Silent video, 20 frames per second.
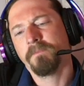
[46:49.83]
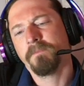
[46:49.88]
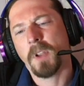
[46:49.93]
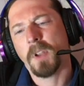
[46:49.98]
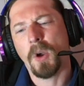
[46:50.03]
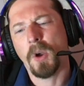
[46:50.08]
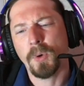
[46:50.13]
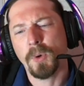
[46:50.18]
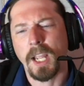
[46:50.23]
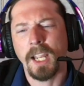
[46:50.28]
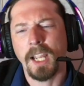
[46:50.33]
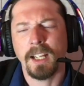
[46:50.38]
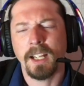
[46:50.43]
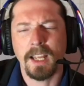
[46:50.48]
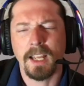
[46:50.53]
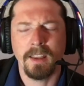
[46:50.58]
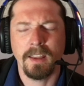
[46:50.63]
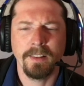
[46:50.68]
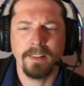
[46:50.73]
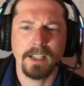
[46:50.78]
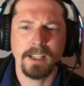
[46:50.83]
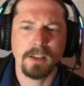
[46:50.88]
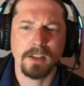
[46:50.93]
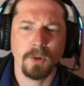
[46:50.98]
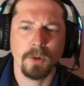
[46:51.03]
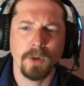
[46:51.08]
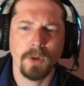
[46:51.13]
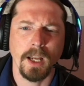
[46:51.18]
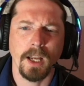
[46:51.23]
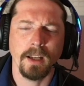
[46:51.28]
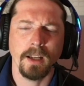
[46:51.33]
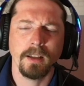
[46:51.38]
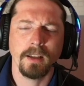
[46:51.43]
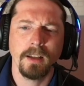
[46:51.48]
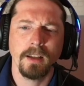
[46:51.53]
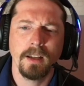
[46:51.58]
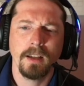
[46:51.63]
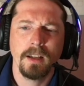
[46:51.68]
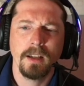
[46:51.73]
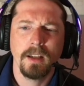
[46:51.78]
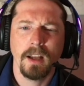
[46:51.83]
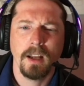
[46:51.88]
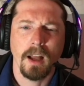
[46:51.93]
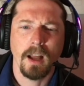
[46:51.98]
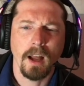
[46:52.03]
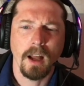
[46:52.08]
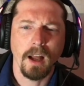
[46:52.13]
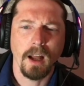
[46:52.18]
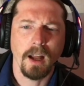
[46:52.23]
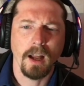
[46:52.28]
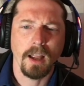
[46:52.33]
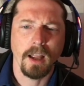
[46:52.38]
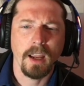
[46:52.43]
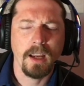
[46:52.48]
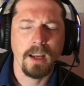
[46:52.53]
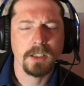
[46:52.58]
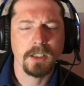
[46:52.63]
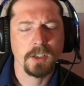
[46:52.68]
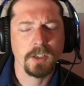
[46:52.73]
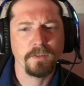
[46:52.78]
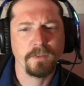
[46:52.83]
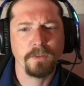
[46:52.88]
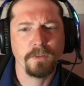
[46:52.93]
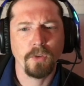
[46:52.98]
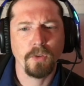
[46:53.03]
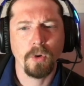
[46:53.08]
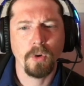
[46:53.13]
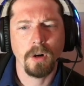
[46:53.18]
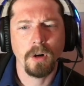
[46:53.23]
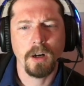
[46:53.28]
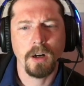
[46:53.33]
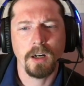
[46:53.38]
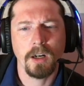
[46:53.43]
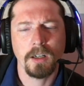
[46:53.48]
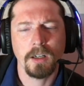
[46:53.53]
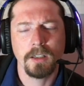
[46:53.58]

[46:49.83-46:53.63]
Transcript: Okay, I think that's okay. h4,